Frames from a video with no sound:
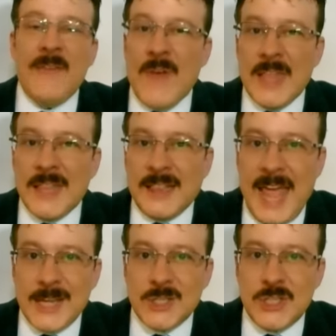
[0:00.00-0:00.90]
I found that
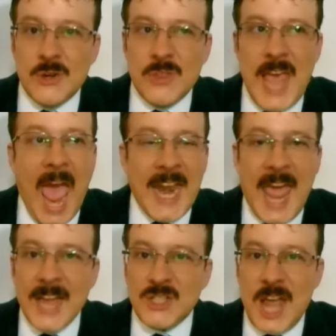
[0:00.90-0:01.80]
last year the
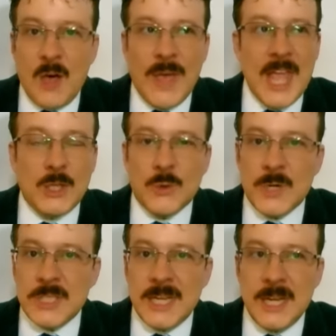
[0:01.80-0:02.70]
NHL
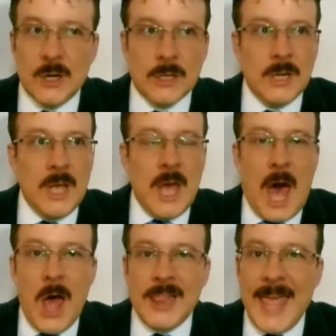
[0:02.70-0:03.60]
interest here
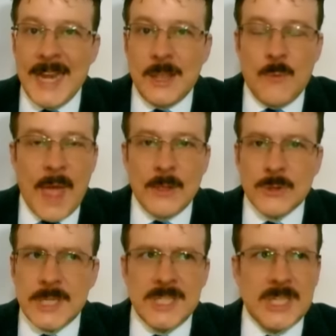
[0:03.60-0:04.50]
late in the
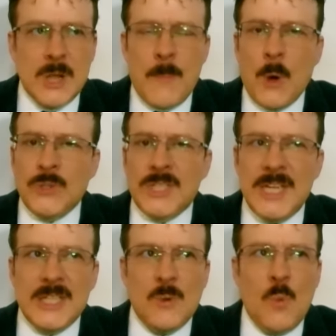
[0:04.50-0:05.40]
regular season and the
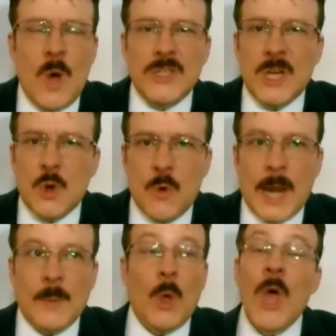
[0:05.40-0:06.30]
postseason was
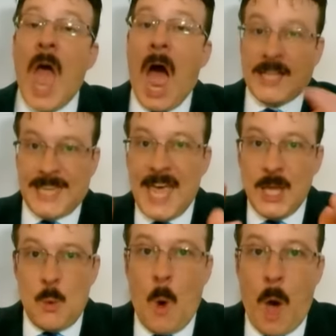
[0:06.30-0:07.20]
incredible. I'll tell
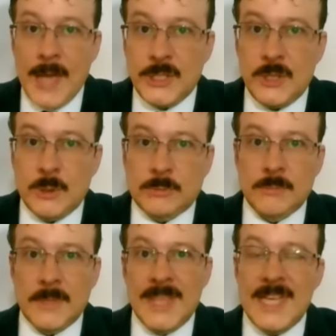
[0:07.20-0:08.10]
you why, too.
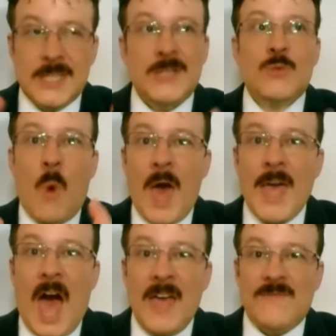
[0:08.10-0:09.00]
This is
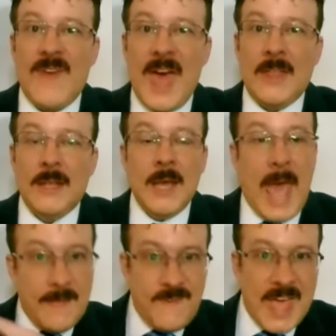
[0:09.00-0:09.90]
why I found,
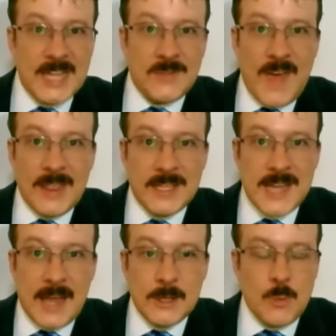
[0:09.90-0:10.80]
and Vegas found
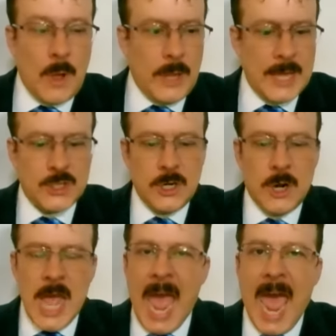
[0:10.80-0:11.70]
this out as well last
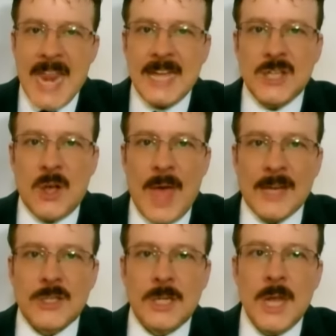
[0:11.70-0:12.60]
year, NHL
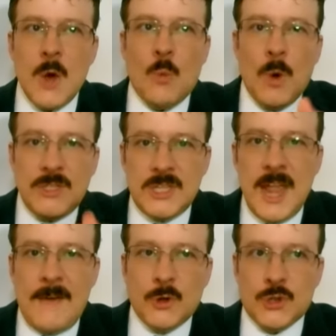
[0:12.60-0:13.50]
action was
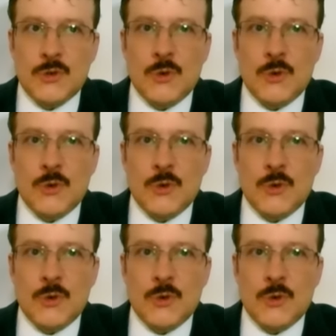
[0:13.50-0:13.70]
never